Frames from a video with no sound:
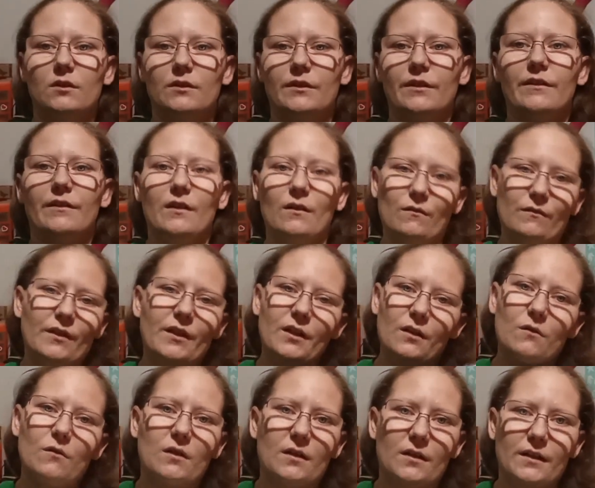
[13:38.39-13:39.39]
you don't
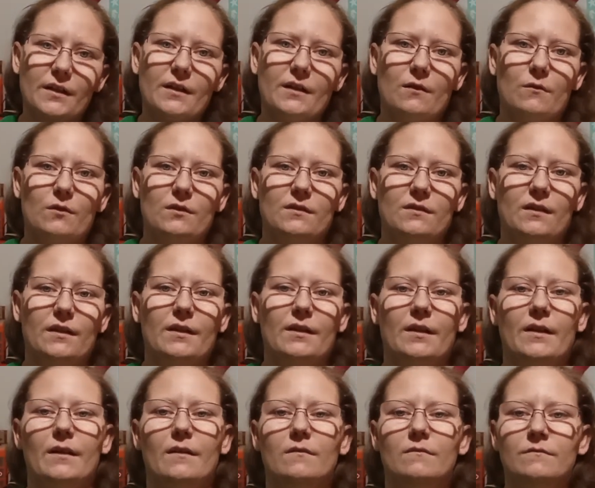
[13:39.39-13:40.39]
know, I need to quit saying
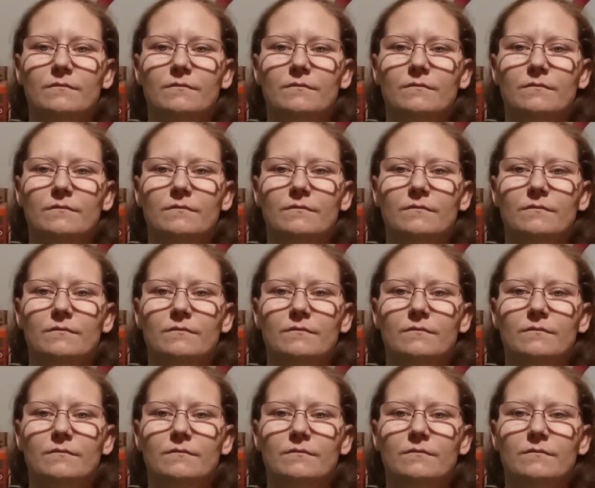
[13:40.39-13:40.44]
that.